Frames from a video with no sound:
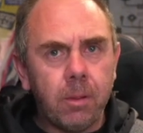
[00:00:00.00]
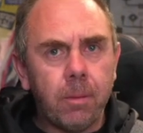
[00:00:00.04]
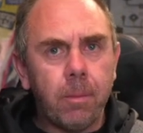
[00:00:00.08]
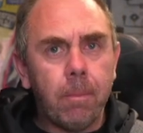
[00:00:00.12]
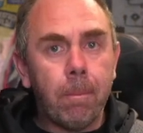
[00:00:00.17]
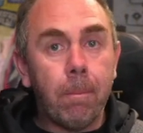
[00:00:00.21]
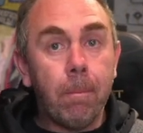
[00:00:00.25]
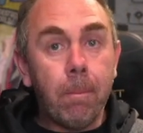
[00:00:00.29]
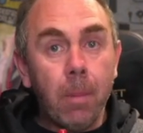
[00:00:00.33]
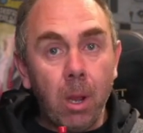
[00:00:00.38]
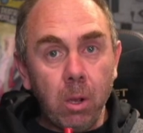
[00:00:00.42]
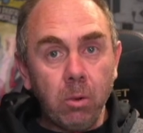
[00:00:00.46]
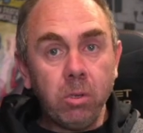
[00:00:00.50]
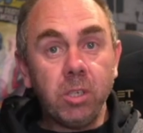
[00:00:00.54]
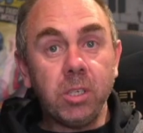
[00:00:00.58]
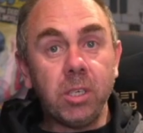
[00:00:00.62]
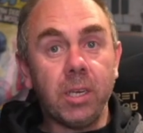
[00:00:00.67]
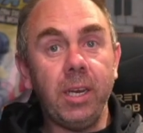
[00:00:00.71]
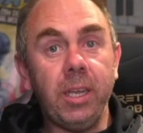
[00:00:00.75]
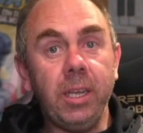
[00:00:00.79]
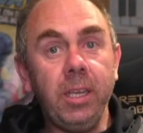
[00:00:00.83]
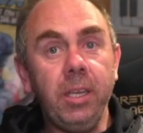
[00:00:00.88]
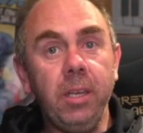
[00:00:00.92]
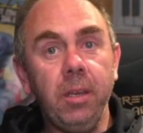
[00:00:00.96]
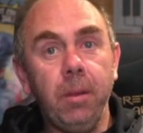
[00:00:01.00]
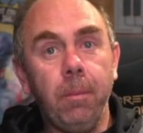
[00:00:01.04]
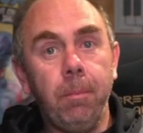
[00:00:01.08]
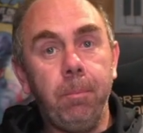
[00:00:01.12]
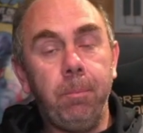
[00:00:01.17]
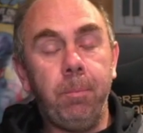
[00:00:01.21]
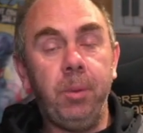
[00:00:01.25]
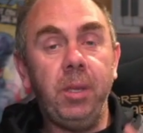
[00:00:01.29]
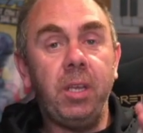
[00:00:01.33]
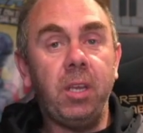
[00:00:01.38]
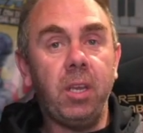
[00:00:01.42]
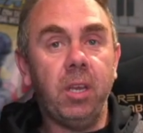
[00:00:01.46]
mostly
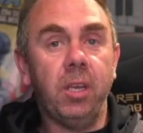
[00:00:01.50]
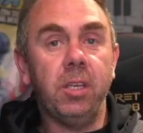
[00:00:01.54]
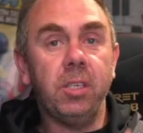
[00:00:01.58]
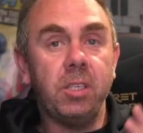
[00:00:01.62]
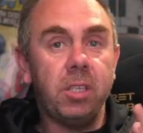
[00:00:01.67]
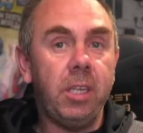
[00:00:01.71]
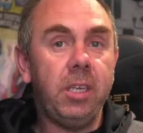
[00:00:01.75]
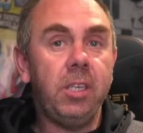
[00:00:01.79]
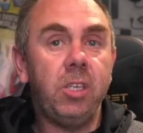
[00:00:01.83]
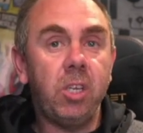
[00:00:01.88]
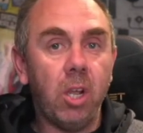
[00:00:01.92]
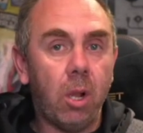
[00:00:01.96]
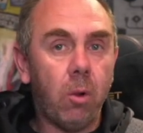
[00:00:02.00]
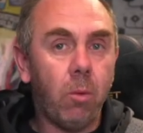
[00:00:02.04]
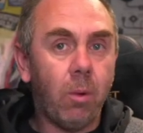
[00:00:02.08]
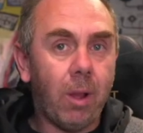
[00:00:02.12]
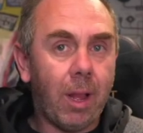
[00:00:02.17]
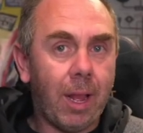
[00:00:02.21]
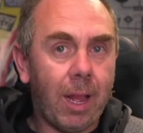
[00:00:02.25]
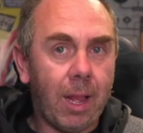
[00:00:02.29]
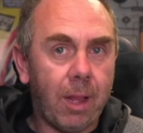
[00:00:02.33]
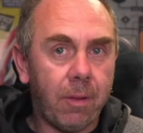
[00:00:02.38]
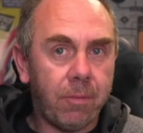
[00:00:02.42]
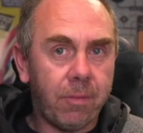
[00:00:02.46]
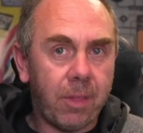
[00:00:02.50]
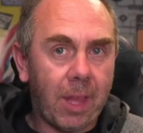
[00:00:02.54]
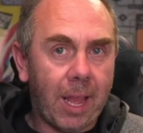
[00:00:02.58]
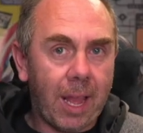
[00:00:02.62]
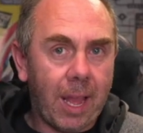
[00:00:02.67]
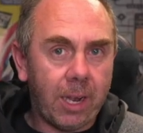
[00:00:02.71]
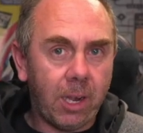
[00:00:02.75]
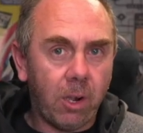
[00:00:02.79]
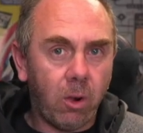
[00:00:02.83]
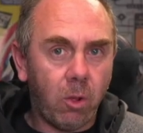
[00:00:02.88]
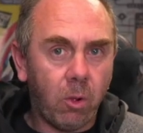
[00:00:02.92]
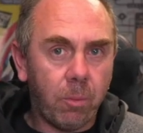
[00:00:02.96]
because they don't have that
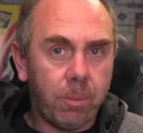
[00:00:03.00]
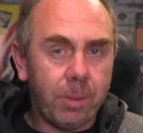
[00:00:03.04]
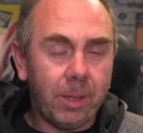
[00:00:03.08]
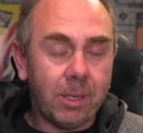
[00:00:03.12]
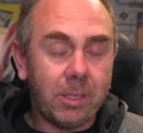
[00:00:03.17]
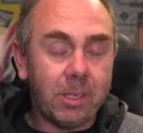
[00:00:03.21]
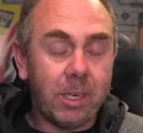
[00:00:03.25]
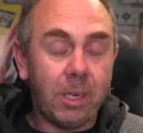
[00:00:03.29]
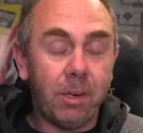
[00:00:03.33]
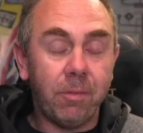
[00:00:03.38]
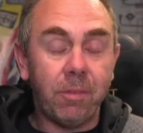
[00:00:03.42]
analog built in.